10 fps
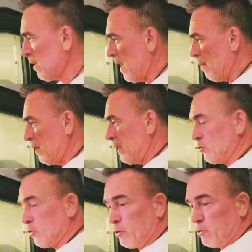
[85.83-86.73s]
I'm gonna
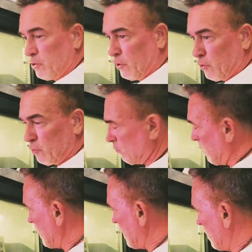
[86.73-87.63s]
introduce to you
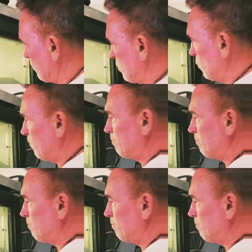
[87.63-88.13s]
right now two of